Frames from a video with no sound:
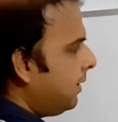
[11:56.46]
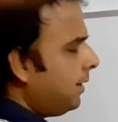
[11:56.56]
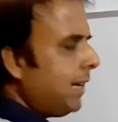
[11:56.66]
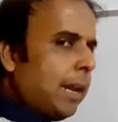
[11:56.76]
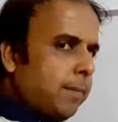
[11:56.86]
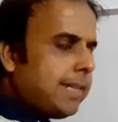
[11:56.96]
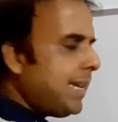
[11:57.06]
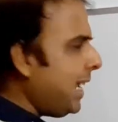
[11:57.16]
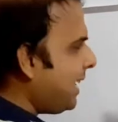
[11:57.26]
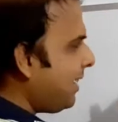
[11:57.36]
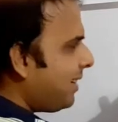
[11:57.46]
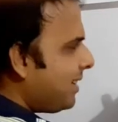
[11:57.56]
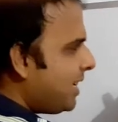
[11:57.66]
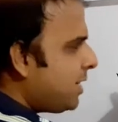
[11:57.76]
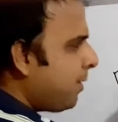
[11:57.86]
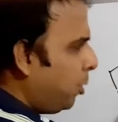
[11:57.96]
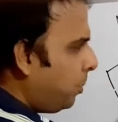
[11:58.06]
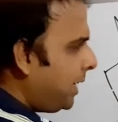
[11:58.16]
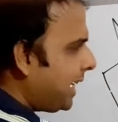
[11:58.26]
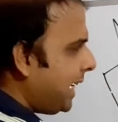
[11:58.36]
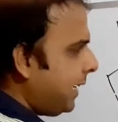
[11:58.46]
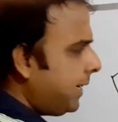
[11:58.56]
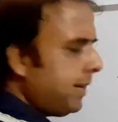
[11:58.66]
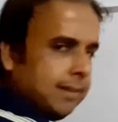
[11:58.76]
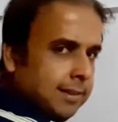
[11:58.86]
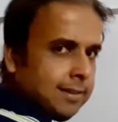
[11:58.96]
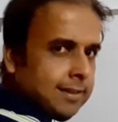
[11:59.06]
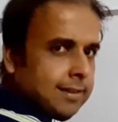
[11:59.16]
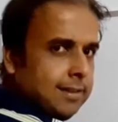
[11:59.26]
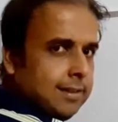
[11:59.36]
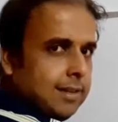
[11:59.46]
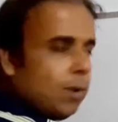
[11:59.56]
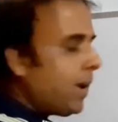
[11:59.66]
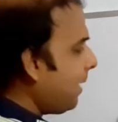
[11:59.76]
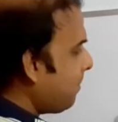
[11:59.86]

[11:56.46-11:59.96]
can we say that this is found to be the connector? Okay.